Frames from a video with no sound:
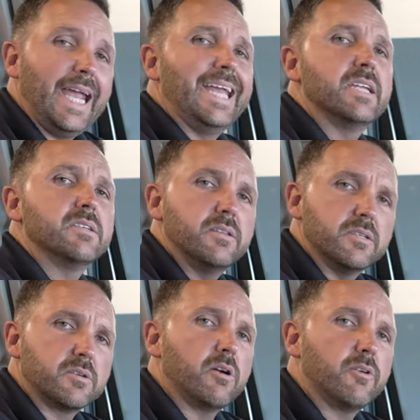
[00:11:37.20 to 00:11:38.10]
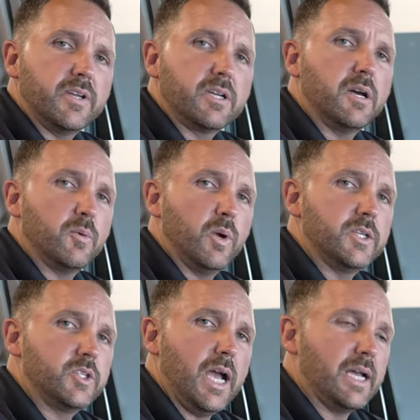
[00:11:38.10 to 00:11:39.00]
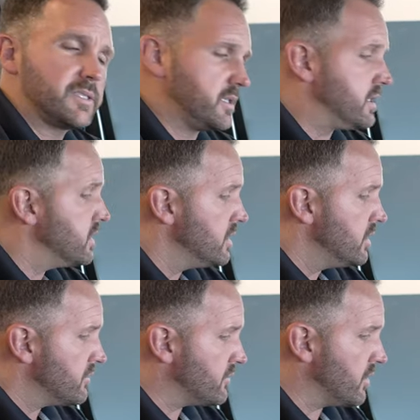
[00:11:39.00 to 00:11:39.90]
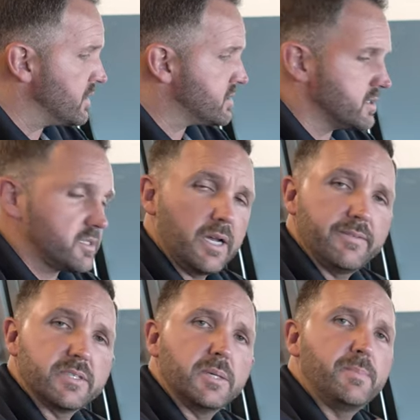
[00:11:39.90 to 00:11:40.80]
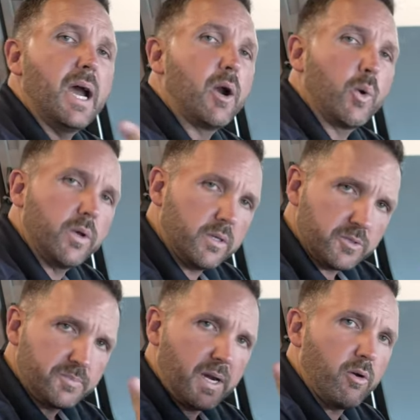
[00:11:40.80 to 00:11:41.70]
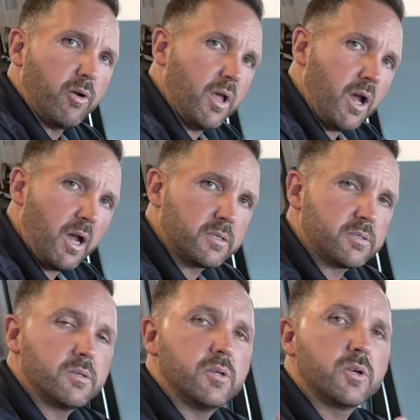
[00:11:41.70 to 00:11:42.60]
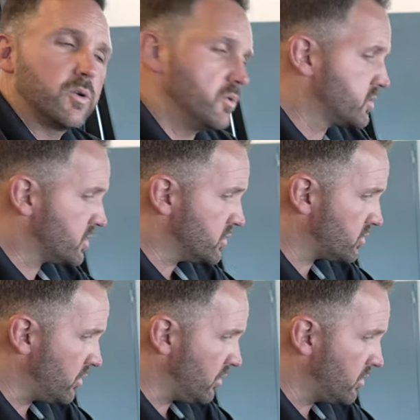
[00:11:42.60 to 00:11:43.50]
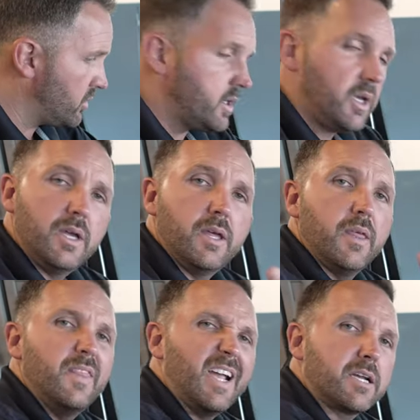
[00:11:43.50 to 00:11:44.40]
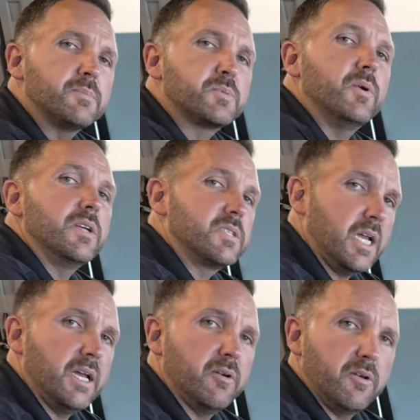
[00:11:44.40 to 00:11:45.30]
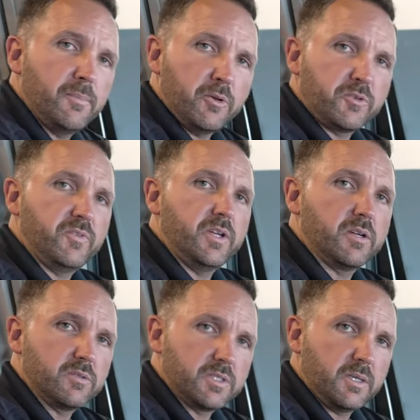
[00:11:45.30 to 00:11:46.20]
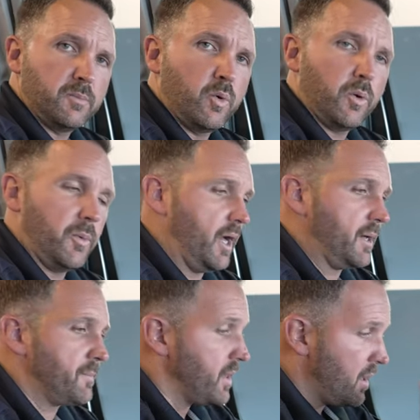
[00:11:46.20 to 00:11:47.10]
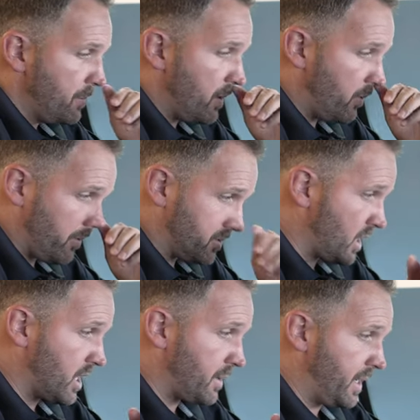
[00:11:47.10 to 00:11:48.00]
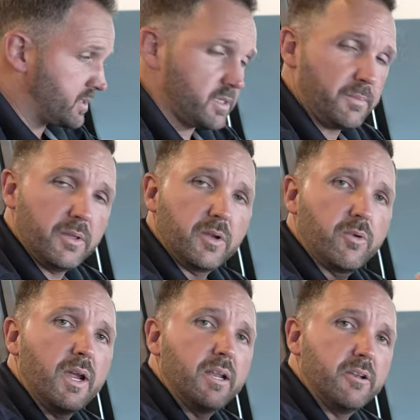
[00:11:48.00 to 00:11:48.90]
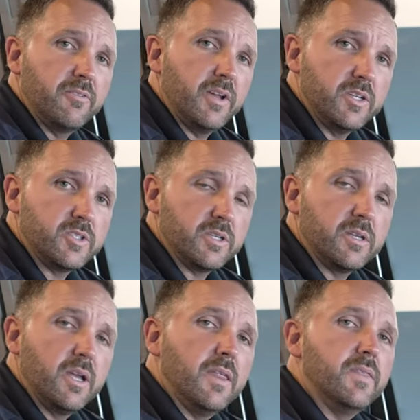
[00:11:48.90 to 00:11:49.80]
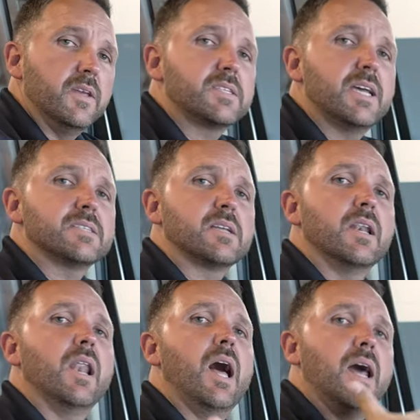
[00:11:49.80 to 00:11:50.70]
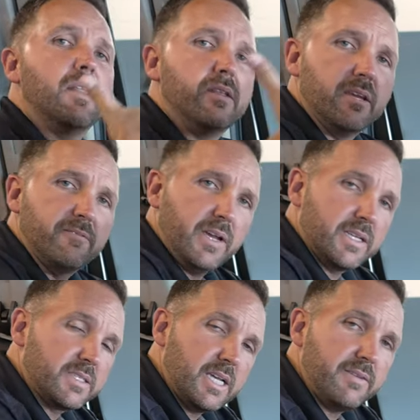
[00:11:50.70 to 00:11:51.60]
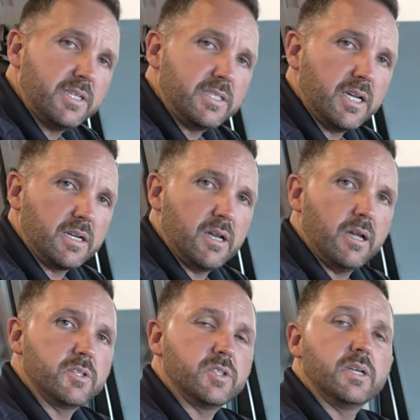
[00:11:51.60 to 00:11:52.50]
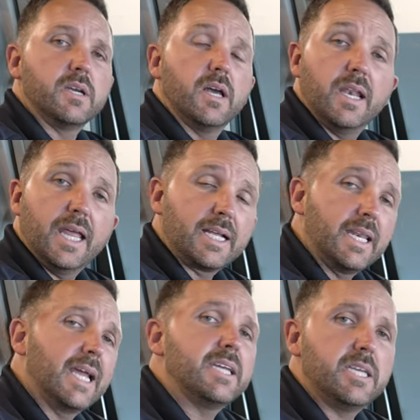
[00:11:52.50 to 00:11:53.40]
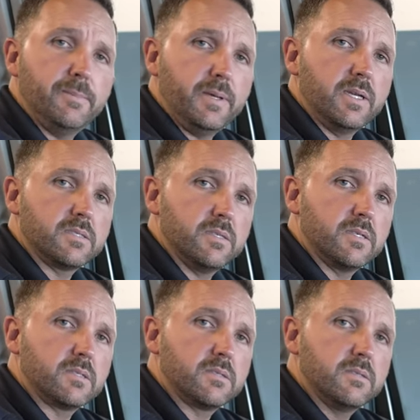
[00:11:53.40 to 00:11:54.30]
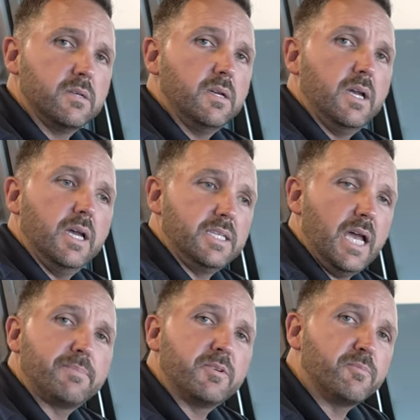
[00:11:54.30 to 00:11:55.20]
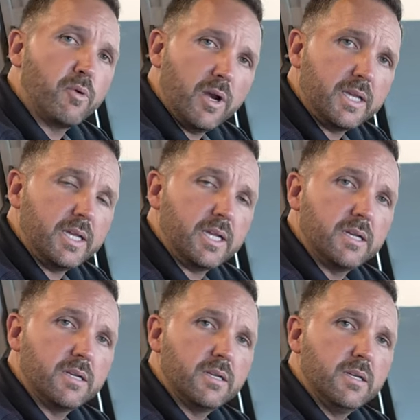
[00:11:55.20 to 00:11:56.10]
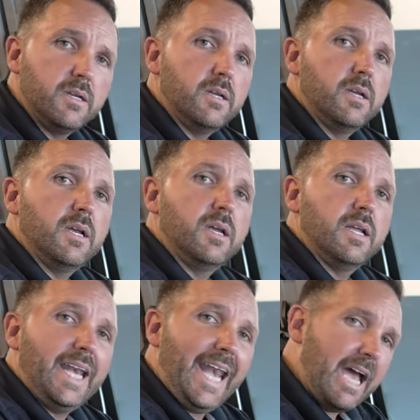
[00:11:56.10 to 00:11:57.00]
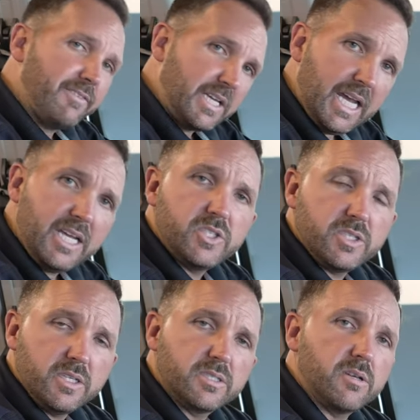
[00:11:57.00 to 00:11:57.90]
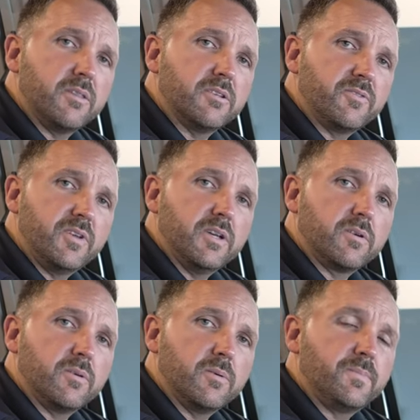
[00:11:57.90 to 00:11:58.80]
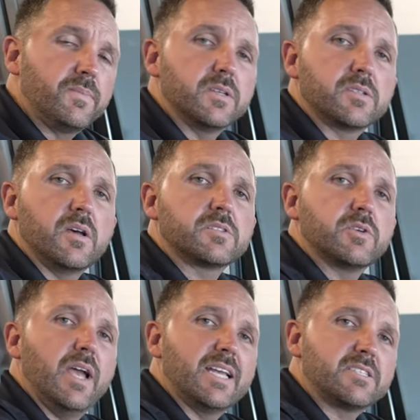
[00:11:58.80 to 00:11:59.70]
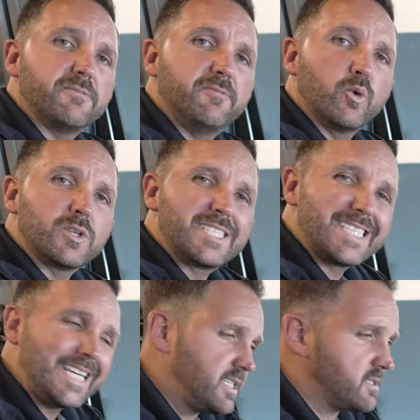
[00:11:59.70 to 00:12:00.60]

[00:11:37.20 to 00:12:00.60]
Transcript: into this RV cutaway chassis. For instance, obviously power windows, power locks, cruise control, that comes pretty standard on most vehicles anymore, right? But when we talk about some of the great innovation, this has a lot of the advanced safety technology, like lane keeping assist, adaptive braking, navigation is on this vehicle. This also has the Ford Sync